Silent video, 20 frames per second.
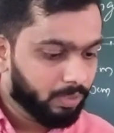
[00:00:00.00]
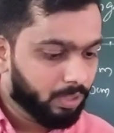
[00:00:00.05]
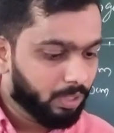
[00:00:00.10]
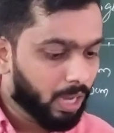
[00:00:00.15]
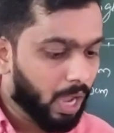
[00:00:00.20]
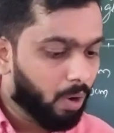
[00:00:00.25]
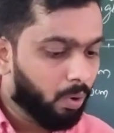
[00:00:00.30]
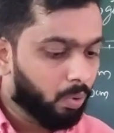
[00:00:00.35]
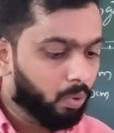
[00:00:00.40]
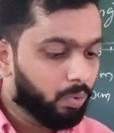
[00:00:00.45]

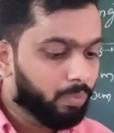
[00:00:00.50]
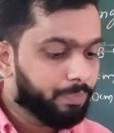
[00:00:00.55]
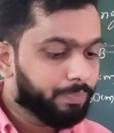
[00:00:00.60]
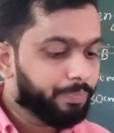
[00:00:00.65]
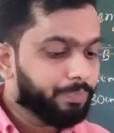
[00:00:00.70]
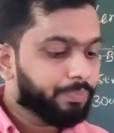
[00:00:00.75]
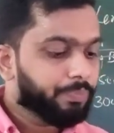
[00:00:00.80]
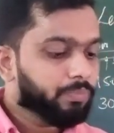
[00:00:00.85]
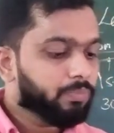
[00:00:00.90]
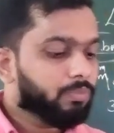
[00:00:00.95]

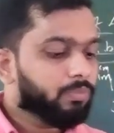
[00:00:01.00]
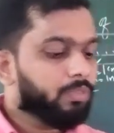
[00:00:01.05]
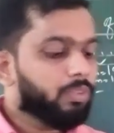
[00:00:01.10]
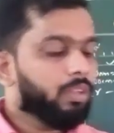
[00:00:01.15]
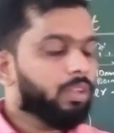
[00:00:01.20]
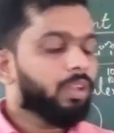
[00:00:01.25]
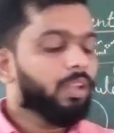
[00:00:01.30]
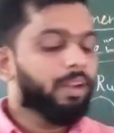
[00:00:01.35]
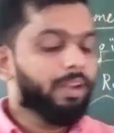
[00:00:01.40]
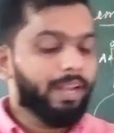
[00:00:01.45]
Now,
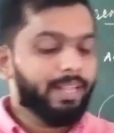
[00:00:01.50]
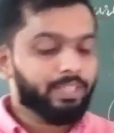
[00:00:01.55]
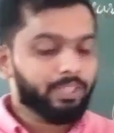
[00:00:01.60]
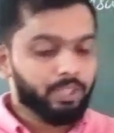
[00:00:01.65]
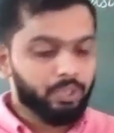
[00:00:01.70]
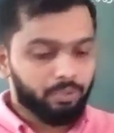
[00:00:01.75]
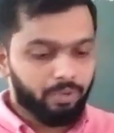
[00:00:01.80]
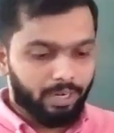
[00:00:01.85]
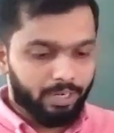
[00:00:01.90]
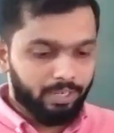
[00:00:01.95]

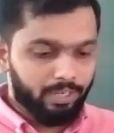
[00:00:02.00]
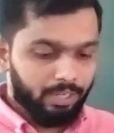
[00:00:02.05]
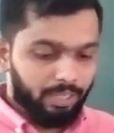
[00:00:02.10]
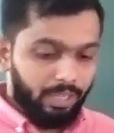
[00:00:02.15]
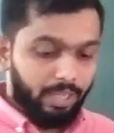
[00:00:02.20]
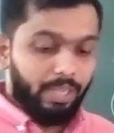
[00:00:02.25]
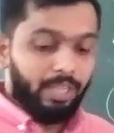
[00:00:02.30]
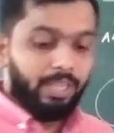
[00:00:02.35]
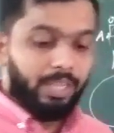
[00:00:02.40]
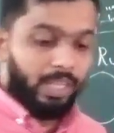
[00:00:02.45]
next
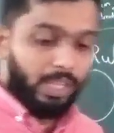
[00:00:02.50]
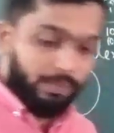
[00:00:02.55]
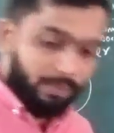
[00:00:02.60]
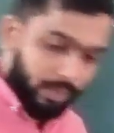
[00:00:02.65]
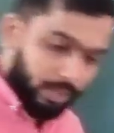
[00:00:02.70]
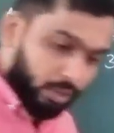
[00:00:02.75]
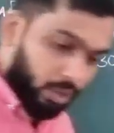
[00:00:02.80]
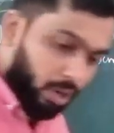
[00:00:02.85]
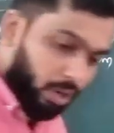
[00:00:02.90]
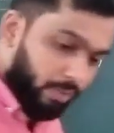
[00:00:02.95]
one.
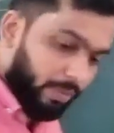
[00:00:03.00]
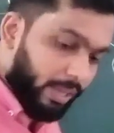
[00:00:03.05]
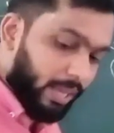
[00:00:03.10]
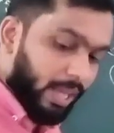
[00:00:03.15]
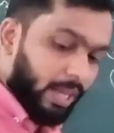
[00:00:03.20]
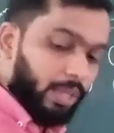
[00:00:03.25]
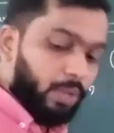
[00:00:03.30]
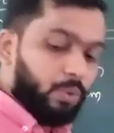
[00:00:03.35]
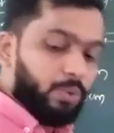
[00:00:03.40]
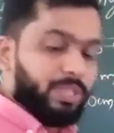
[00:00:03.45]
Even though we
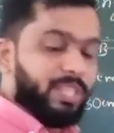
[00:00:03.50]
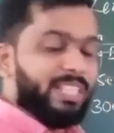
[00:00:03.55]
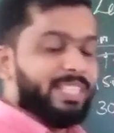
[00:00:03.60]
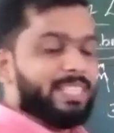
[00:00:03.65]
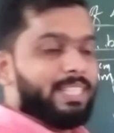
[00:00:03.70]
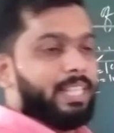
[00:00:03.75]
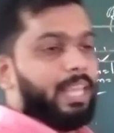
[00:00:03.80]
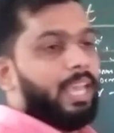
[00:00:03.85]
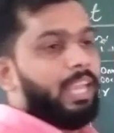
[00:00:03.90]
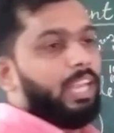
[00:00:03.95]
are using
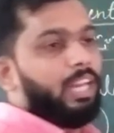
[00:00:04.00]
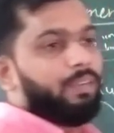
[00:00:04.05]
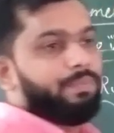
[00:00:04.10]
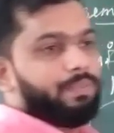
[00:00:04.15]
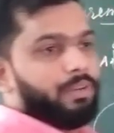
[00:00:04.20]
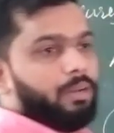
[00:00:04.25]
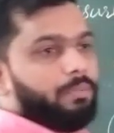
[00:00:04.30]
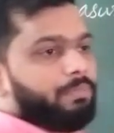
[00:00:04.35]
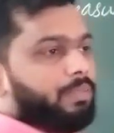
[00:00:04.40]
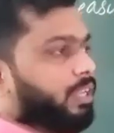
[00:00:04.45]
scale
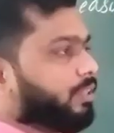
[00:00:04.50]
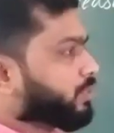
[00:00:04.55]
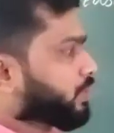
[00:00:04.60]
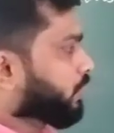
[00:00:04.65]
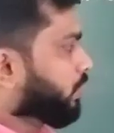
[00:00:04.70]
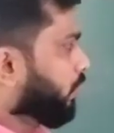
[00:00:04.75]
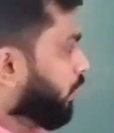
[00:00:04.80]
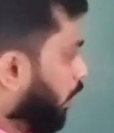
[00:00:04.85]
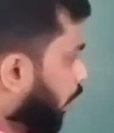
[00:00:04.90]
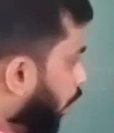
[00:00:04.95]
from the
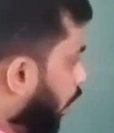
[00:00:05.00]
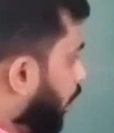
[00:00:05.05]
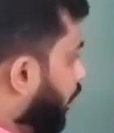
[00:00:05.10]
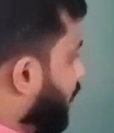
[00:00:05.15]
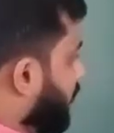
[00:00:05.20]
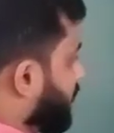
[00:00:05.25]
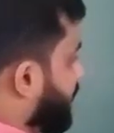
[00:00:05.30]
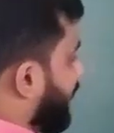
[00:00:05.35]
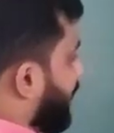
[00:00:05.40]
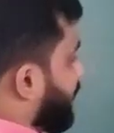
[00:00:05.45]

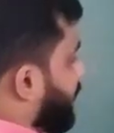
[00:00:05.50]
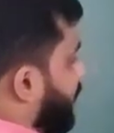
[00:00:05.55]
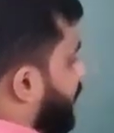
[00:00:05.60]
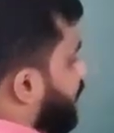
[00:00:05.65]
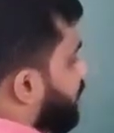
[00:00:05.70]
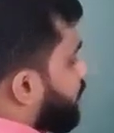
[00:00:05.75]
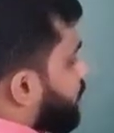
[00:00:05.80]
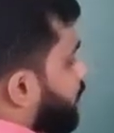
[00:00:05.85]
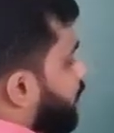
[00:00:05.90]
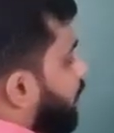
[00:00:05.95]
lower
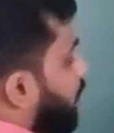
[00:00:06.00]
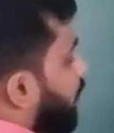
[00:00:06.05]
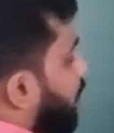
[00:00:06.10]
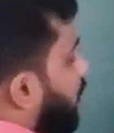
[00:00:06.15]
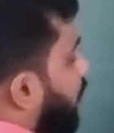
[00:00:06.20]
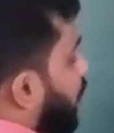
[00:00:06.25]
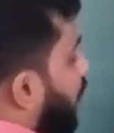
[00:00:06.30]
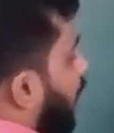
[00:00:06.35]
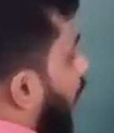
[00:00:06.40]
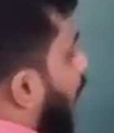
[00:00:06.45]
sections,
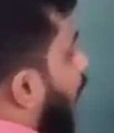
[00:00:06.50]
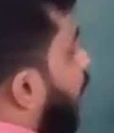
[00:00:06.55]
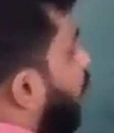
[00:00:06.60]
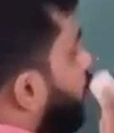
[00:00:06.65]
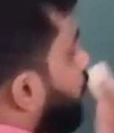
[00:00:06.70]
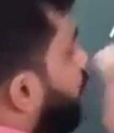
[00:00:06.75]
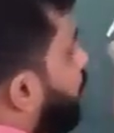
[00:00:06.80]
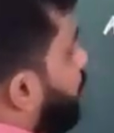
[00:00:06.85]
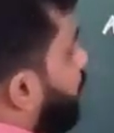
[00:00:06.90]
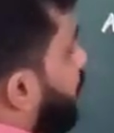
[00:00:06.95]

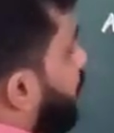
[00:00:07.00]
how